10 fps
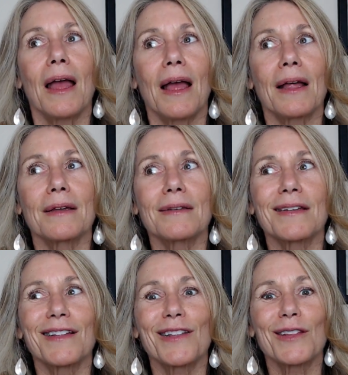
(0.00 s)
And
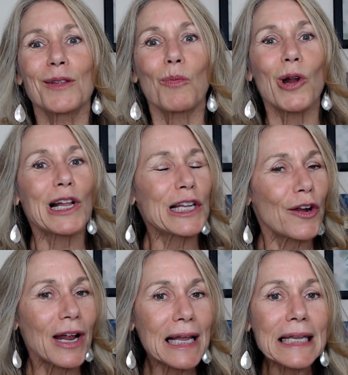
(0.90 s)
the more clear
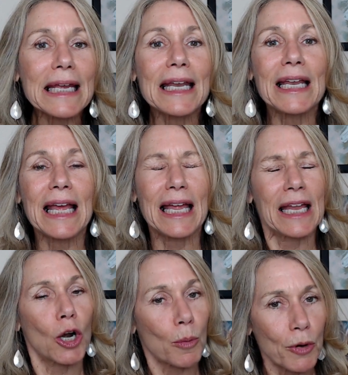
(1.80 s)
and clean
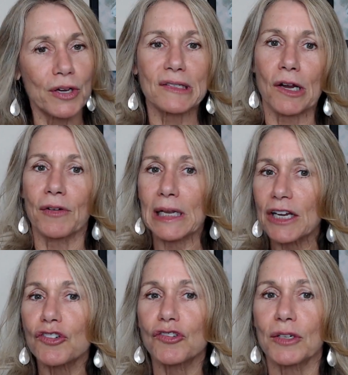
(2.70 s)
and harmonious our
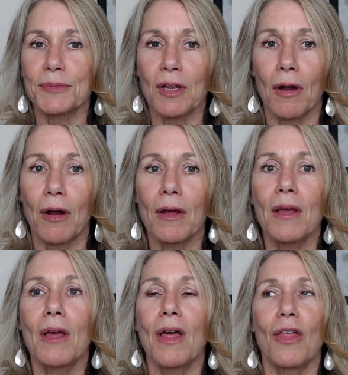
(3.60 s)
relationships are,
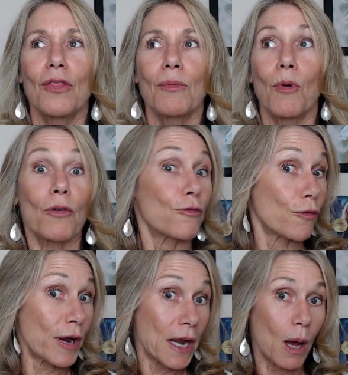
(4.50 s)
the more
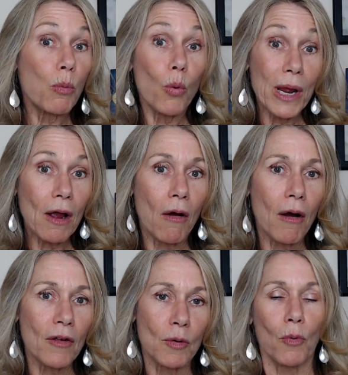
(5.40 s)
freed up we
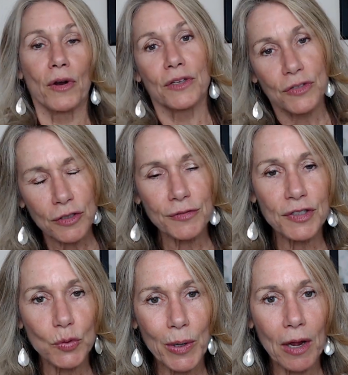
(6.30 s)
are, the more in
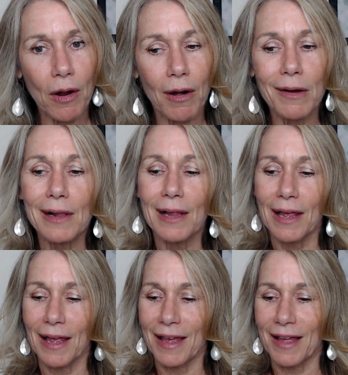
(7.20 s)
service we are,
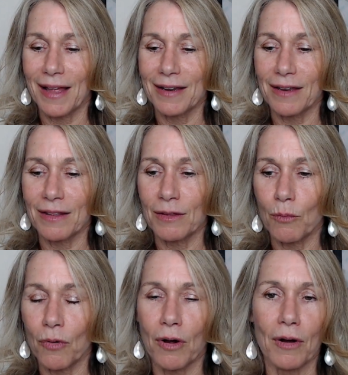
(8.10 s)
and the
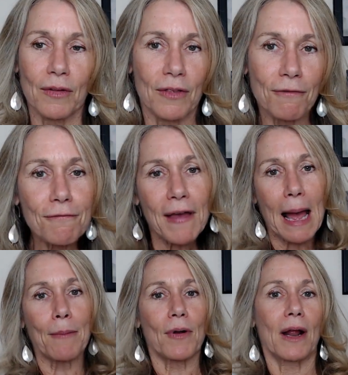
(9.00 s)
more
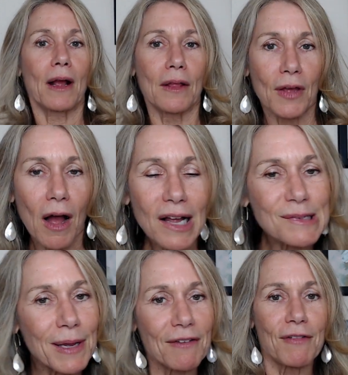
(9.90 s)
the
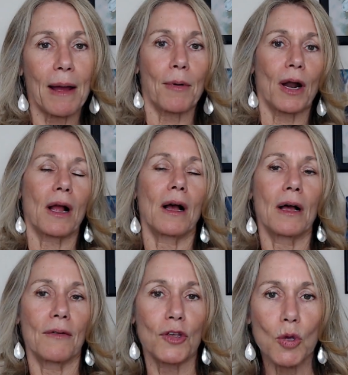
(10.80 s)
cosmic fabric
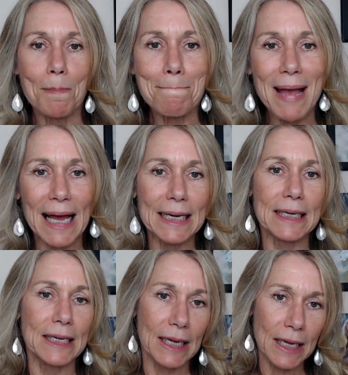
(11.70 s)
of
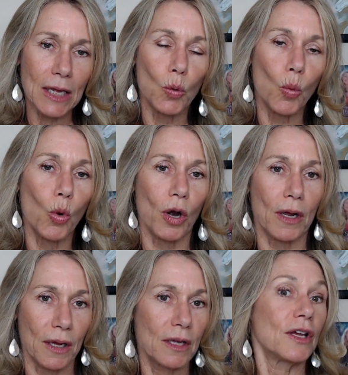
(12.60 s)
humanity can
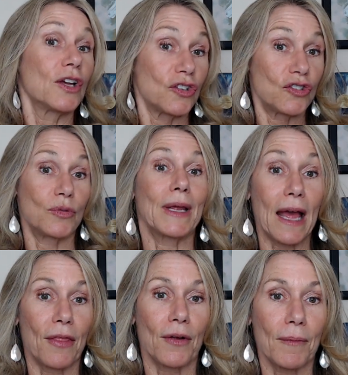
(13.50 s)
work
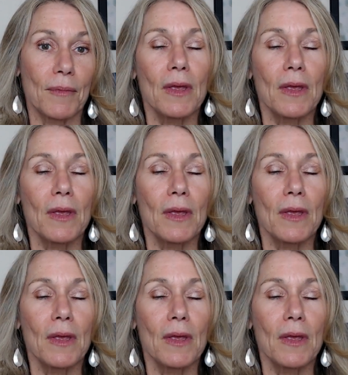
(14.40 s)
together.